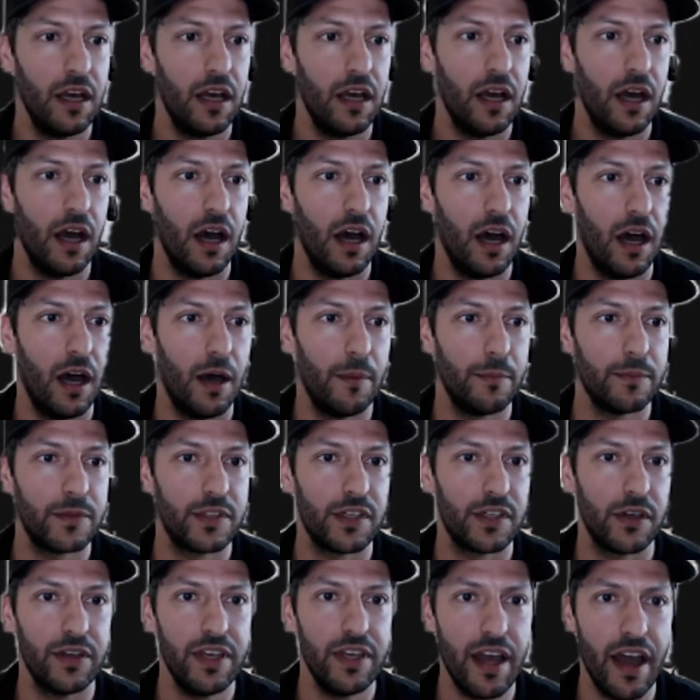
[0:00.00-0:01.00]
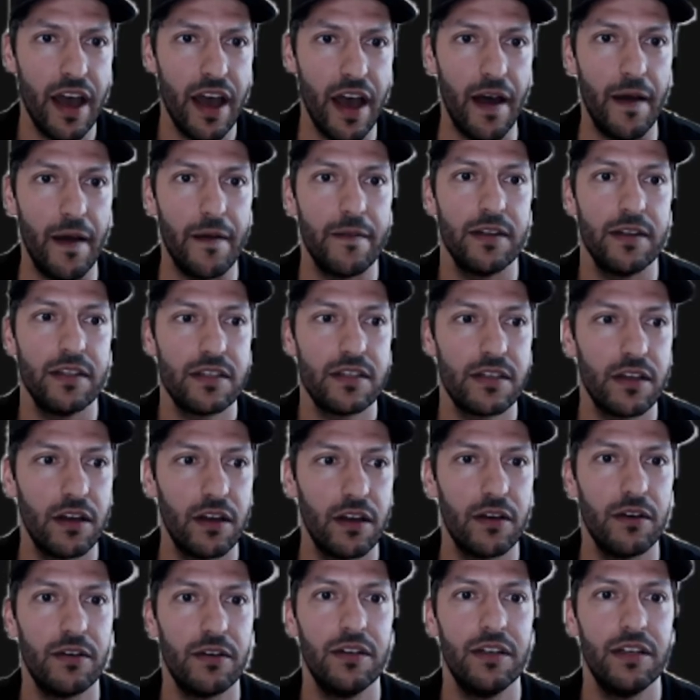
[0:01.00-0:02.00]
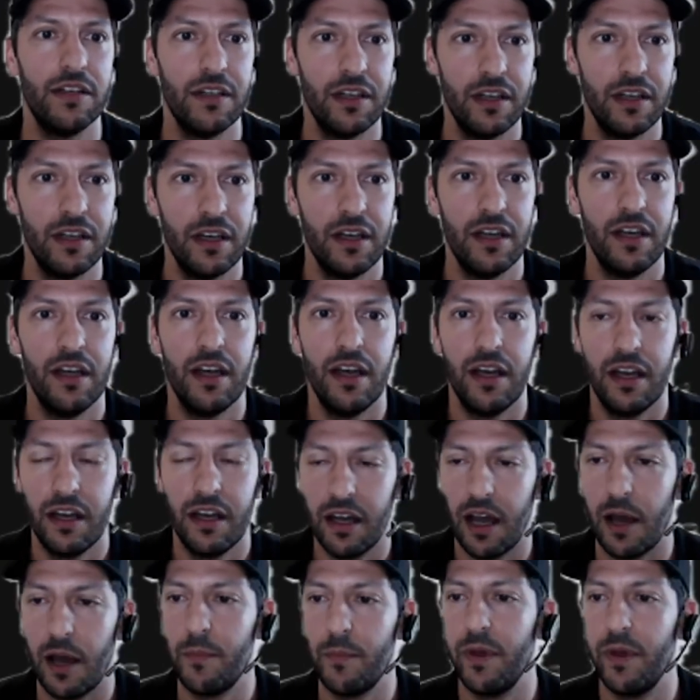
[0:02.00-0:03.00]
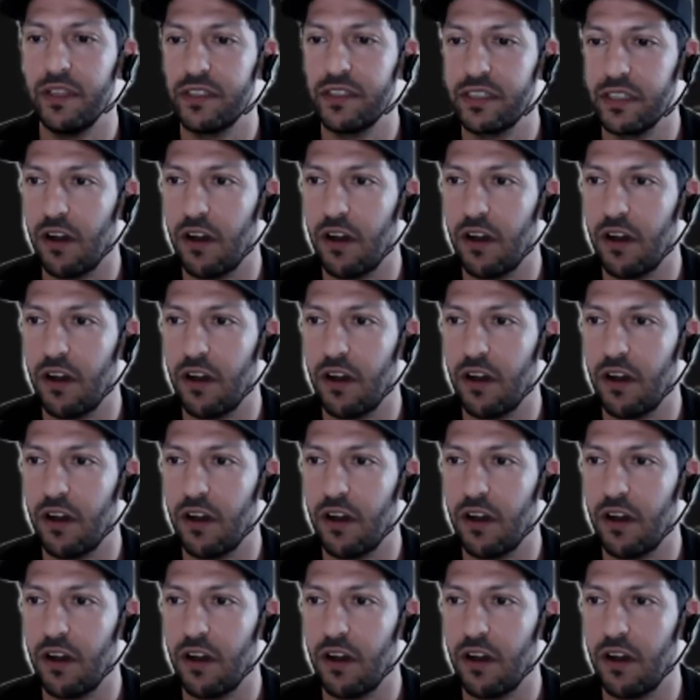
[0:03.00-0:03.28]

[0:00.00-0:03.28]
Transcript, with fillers: Um, so yeah, so I built an